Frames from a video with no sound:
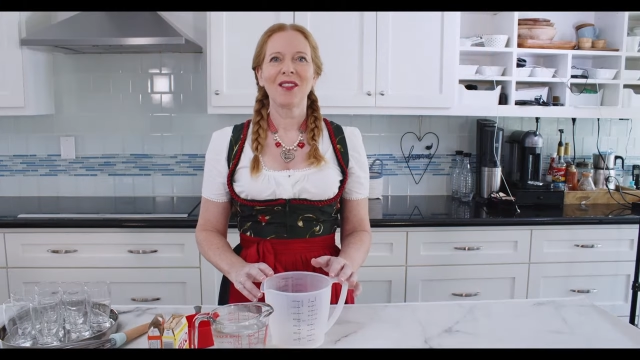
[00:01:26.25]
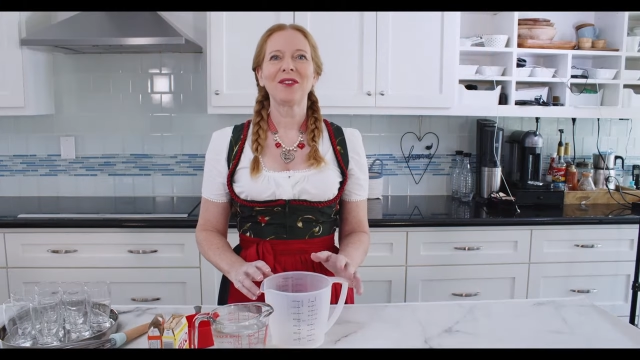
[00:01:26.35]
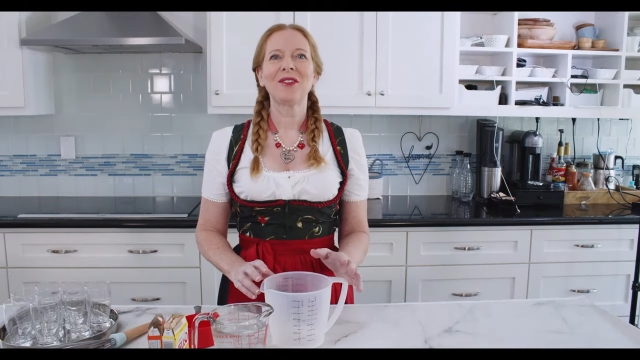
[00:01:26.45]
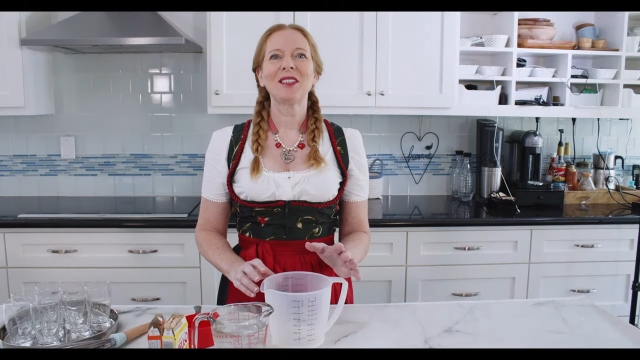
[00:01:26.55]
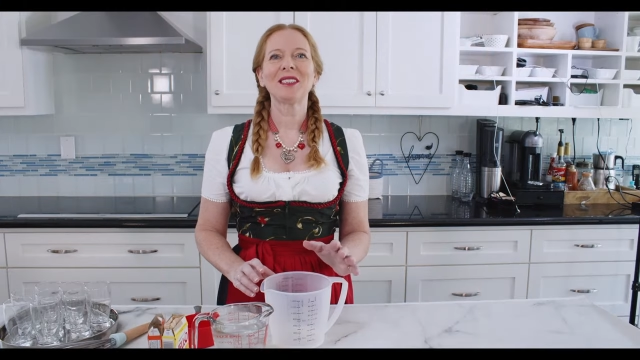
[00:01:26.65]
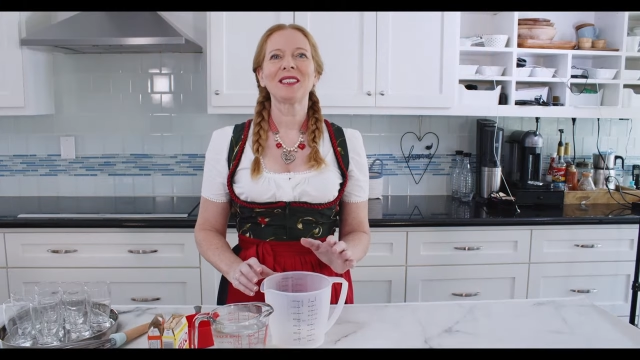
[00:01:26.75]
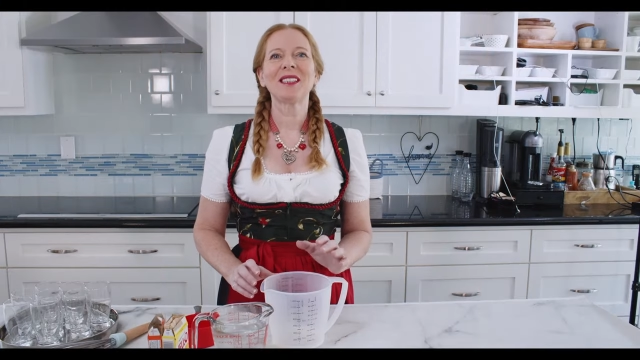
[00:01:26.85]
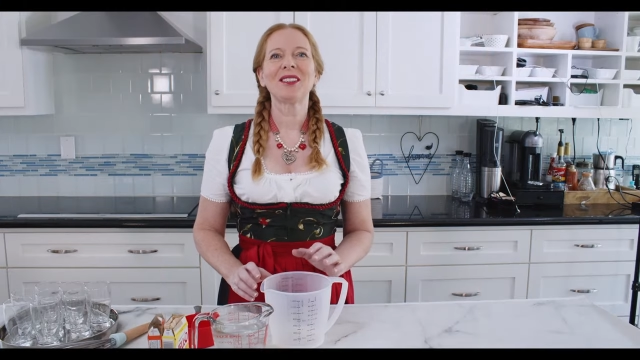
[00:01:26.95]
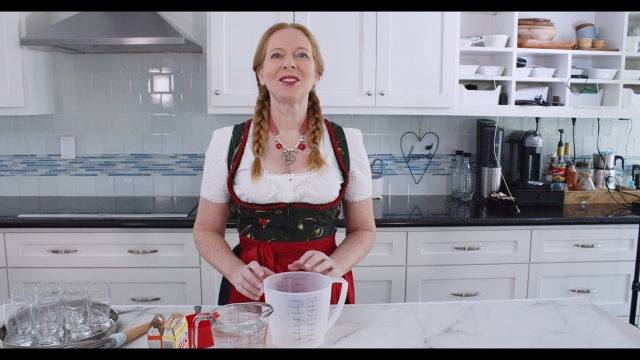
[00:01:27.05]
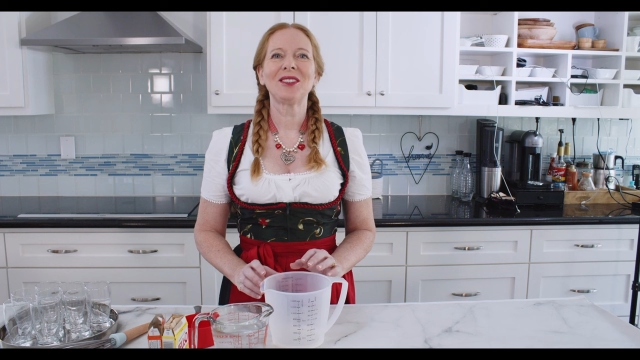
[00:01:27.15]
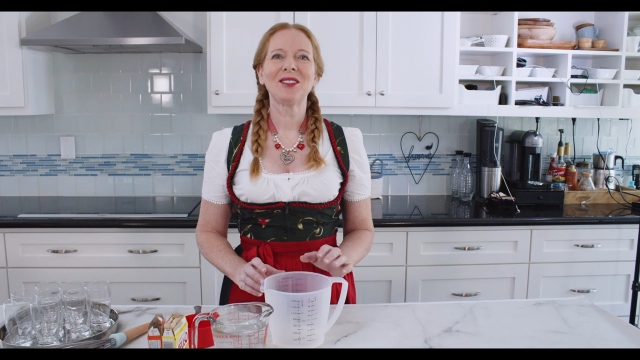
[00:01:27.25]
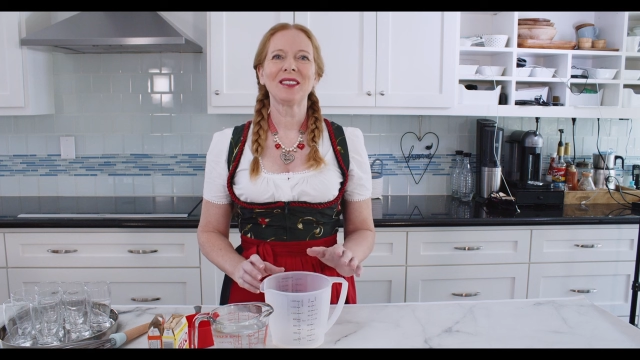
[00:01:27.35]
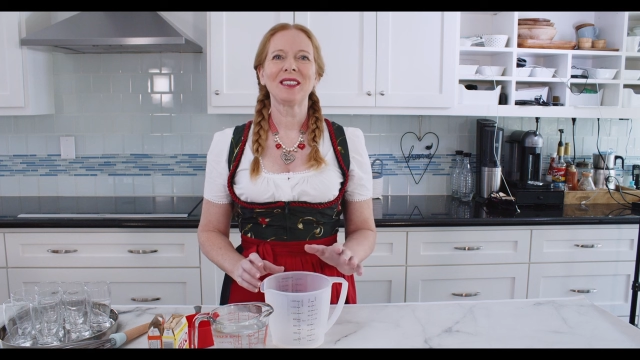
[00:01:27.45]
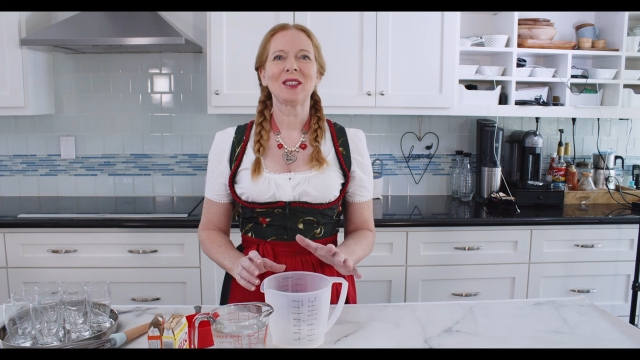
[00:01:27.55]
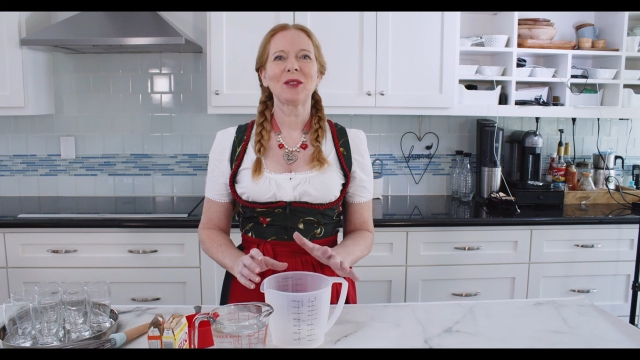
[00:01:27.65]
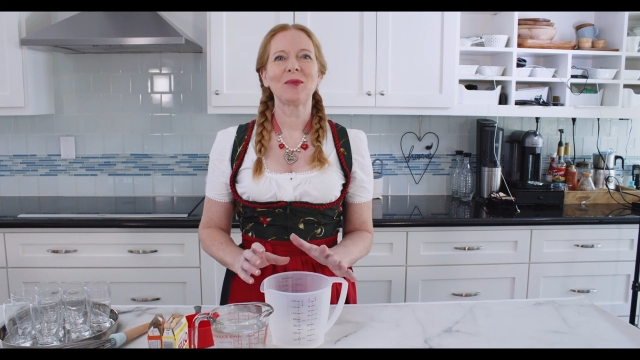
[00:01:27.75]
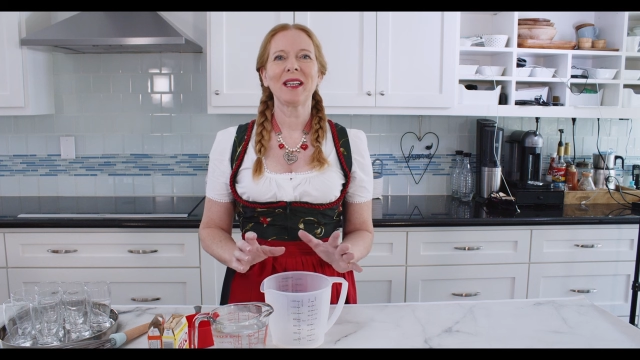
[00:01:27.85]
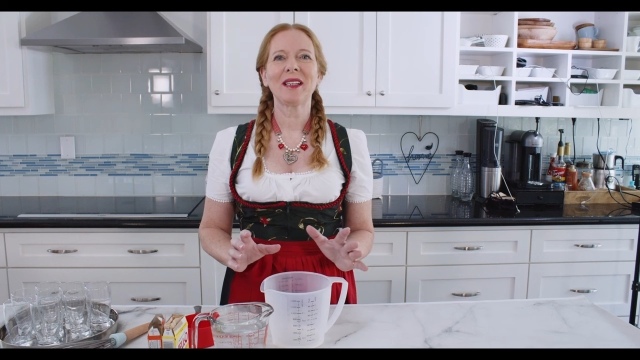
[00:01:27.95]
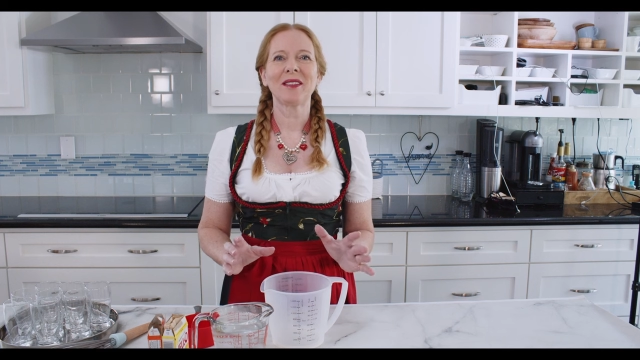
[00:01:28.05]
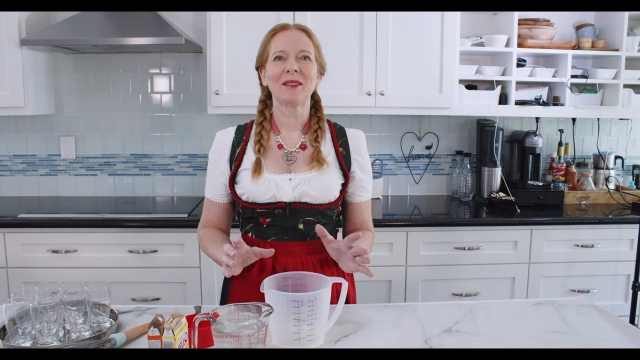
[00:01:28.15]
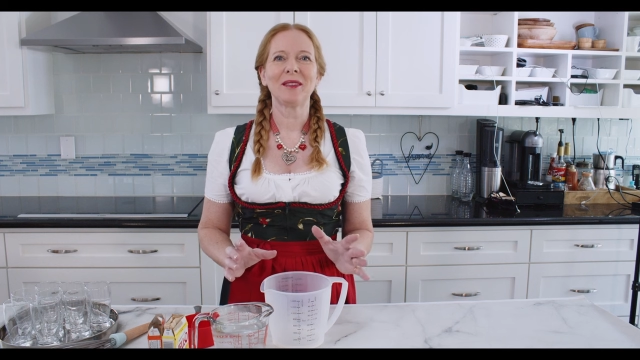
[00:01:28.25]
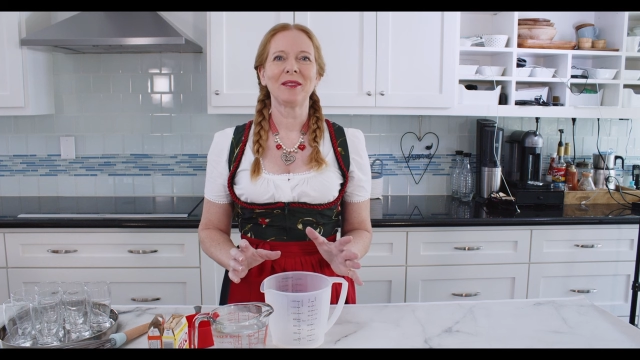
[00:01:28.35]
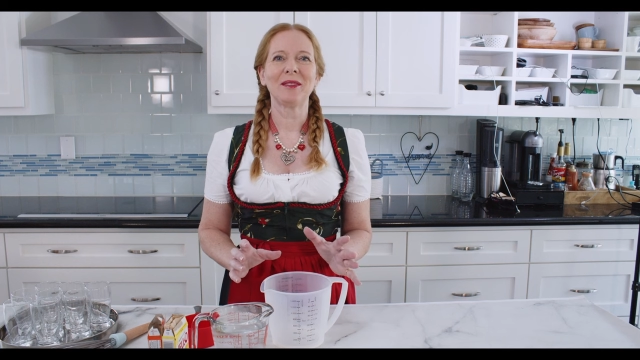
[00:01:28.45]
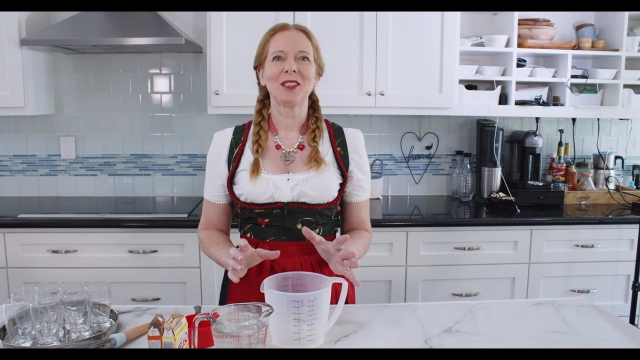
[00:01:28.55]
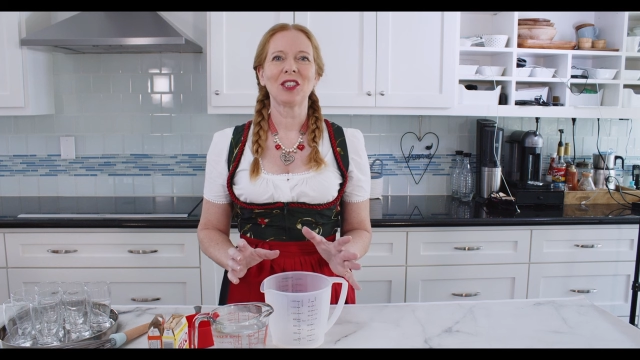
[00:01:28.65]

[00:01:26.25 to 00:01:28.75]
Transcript: The first thing to do is to make the